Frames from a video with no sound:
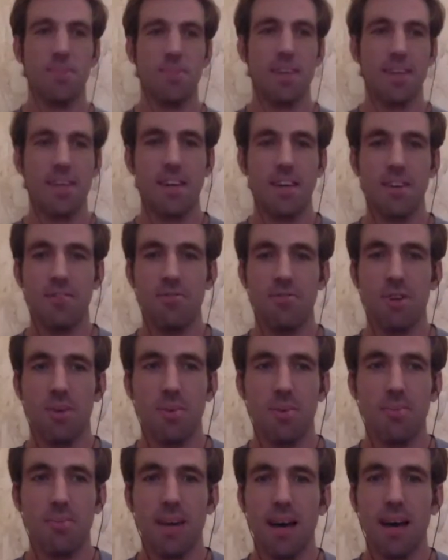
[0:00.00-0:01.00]
thank you,
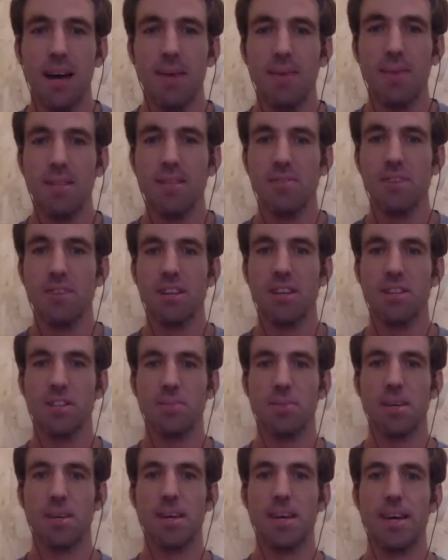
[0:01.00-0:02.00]
Rob. It's really good to
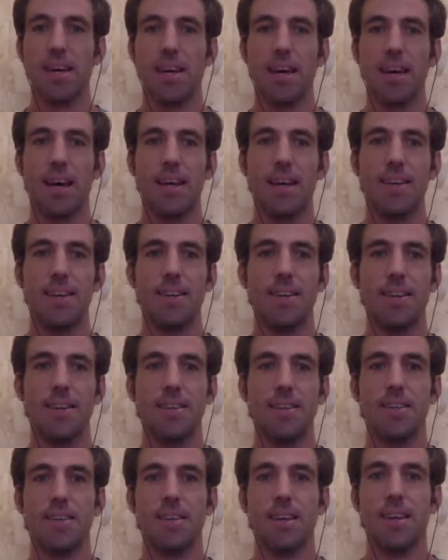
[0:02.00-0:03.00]
be here,
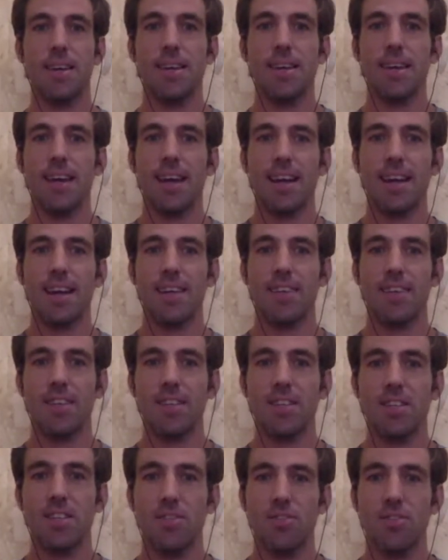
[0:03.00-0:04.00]
and yeah, kind of
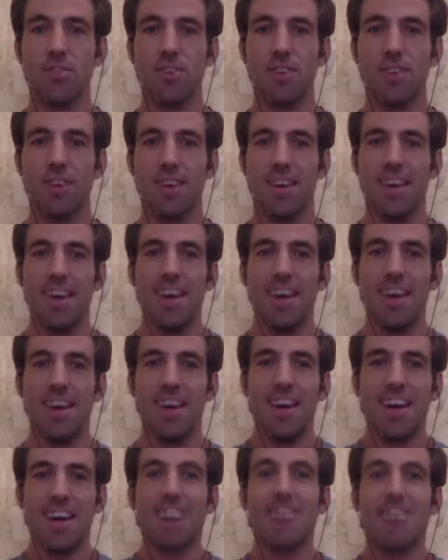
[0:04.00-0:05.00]
as you've
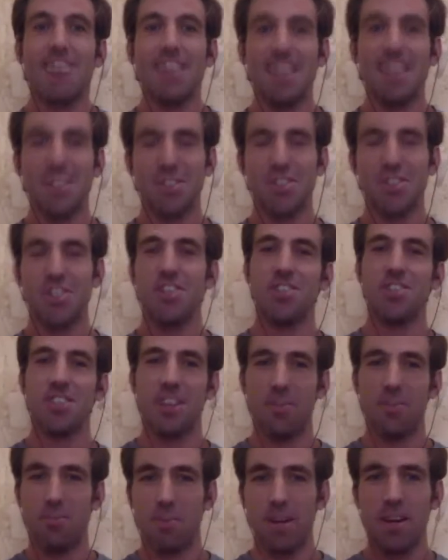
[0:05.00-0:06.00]
kind of
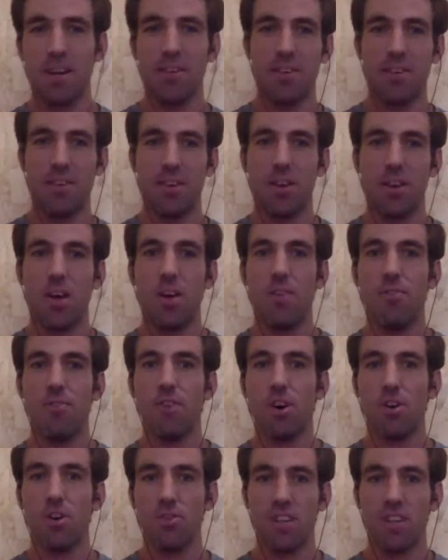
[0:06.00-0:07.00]
introduced, I've been
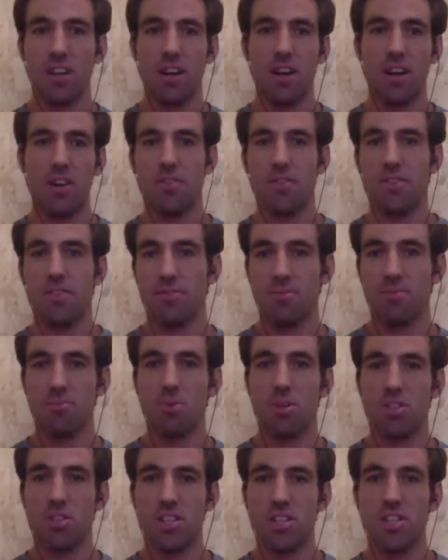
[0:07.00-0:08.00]
involved in a lot of different
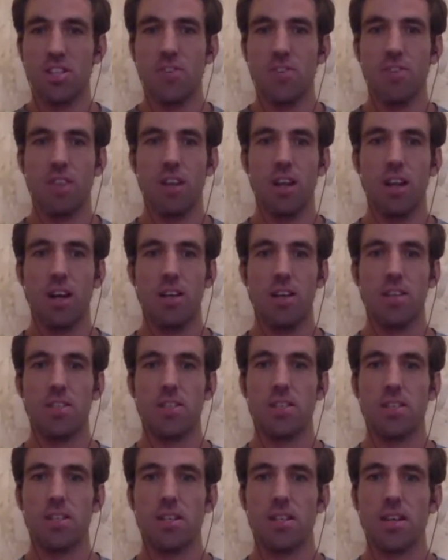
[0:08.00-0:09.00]
projects over the
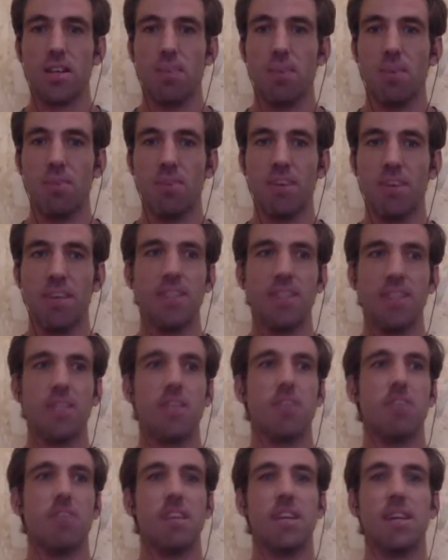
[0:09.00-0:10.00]
last couple of years, and
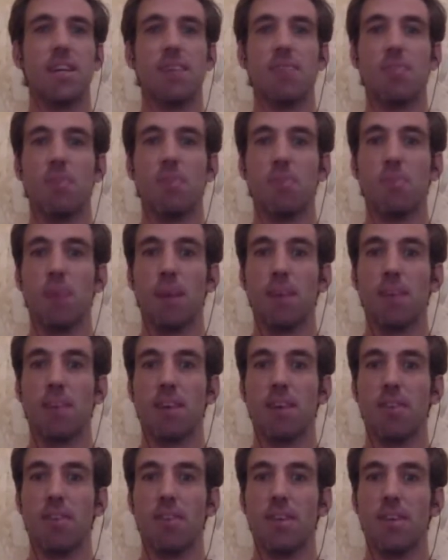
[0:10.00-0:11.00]
I really come from a
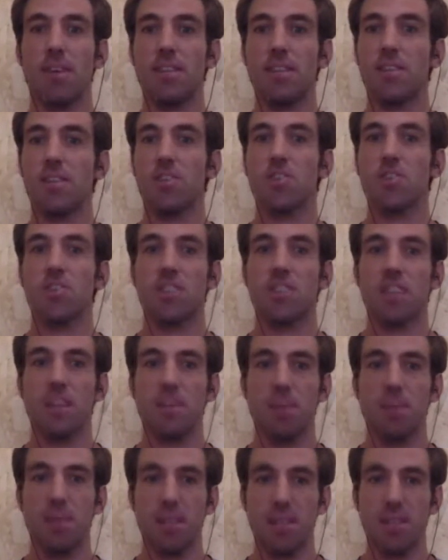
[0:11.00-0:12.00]
background that is not
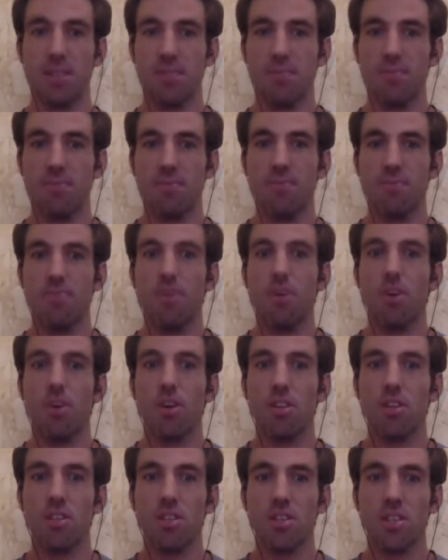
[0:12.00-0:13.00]
sustainability
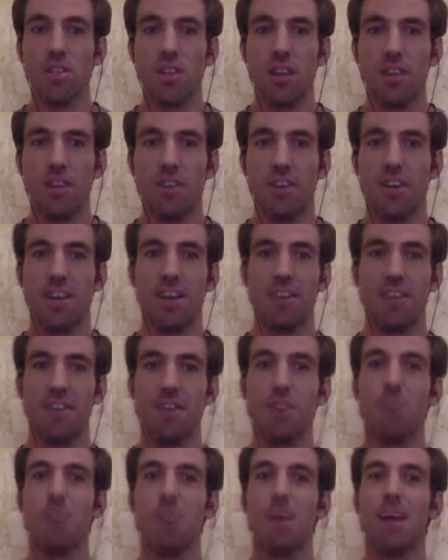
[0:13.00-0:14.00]
focused. If I kind of
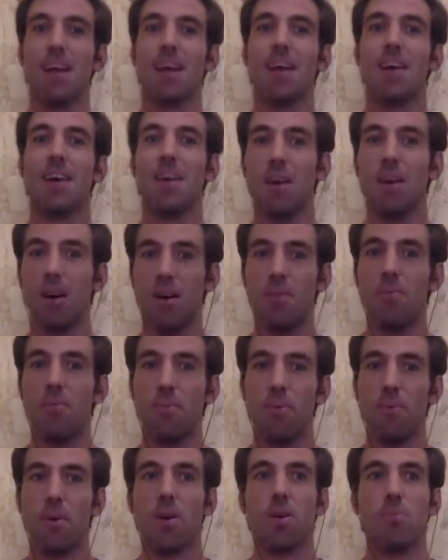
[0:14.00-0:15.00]
look back,
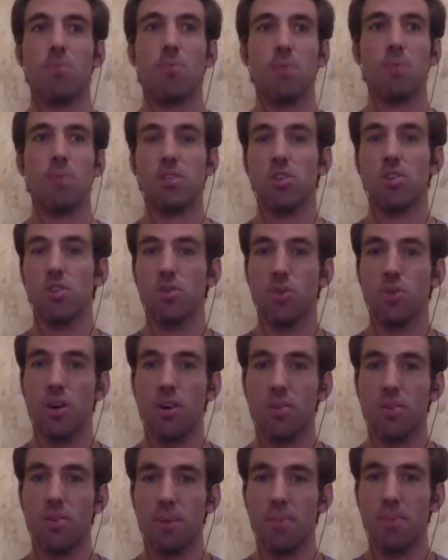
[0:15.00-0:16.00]
I'm probably true to a
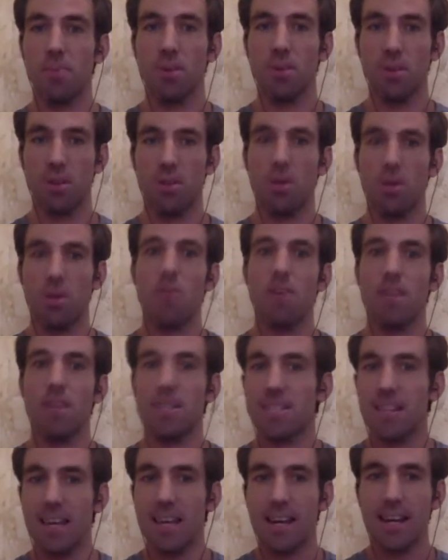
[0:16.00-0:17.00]
lot of people
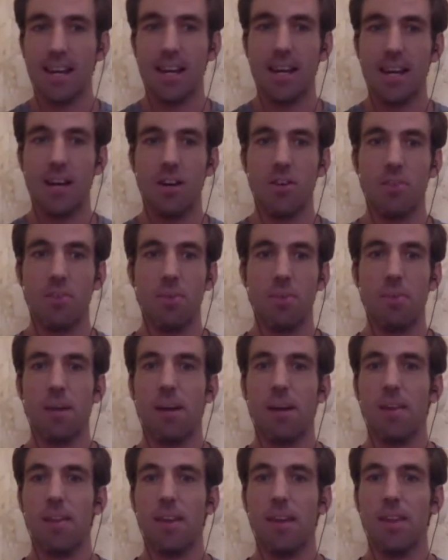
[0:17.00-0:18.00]
listening, a lot of people
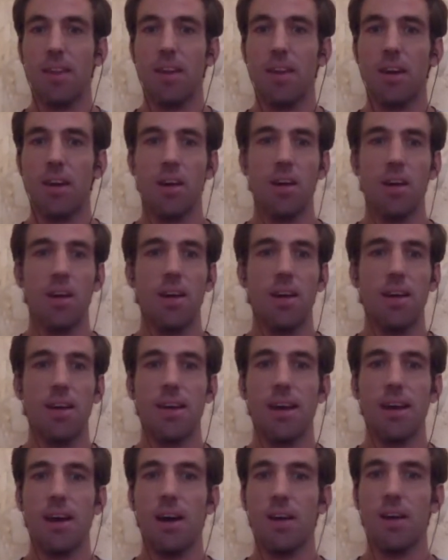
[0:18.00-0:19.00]
out there, that
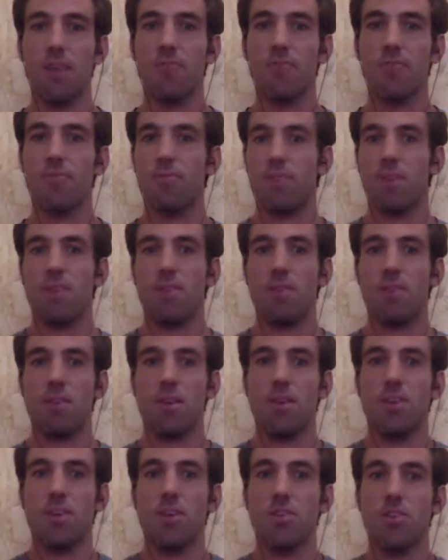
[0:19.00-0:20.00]
yeah, I
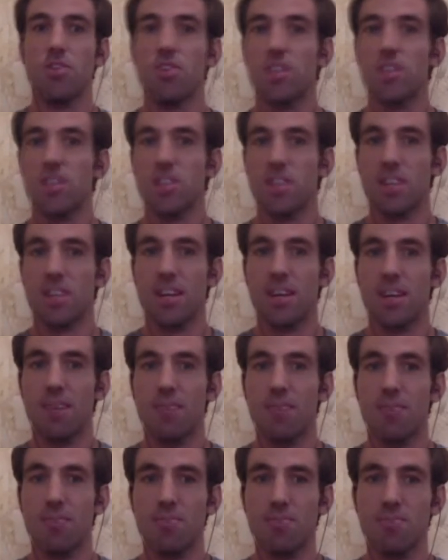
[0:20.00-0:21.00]
don't traditionally come
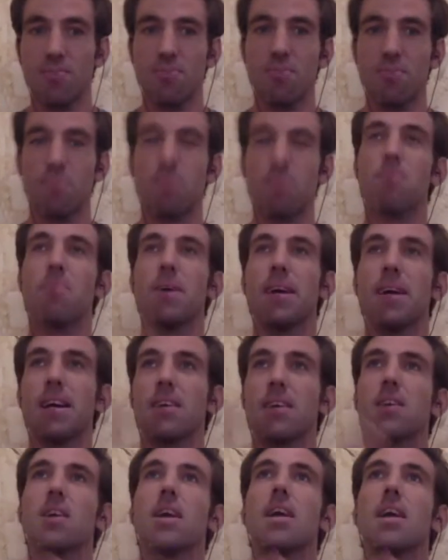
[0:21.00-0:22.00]
from
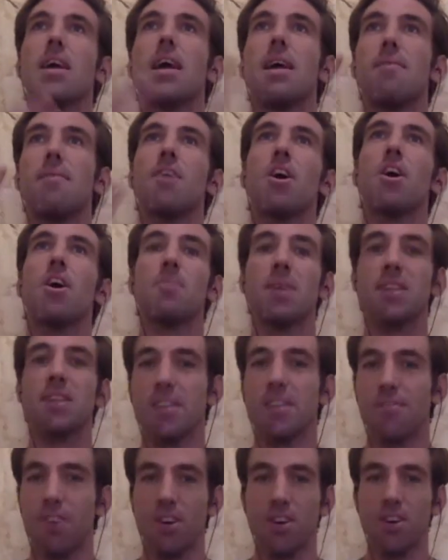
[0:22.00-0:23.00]
being
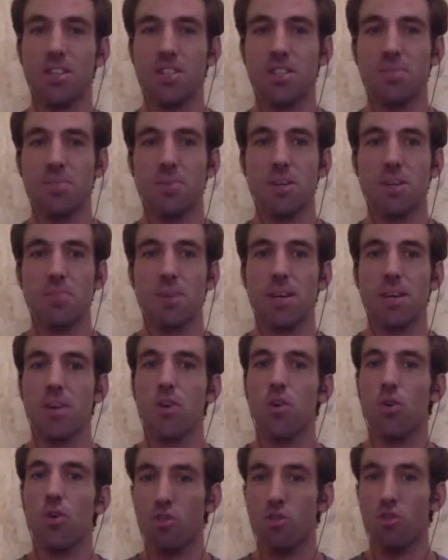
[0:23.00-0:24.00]
environmentally focused as my
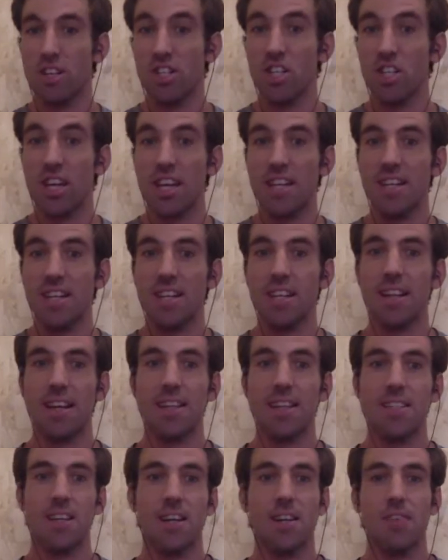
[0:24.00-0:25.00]
core, or educated in
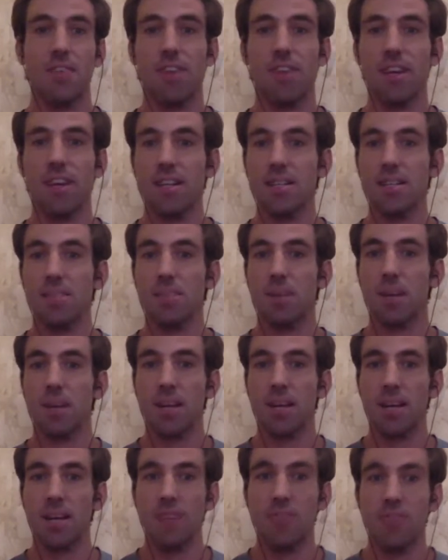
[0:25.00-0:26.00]
that side of things. But I
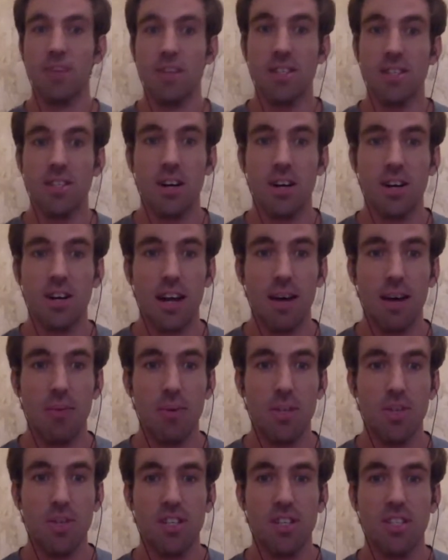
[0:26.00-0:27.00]
started out
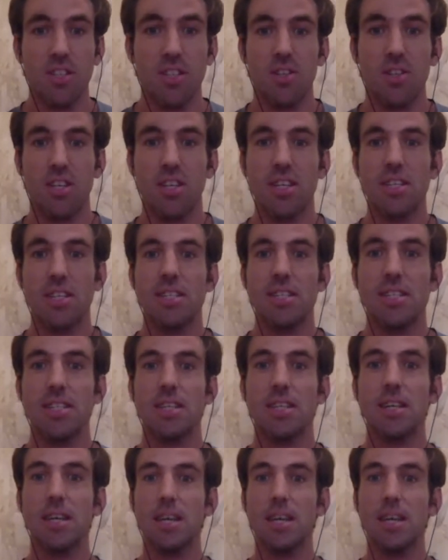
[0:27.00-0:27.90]
with Trees Not Teas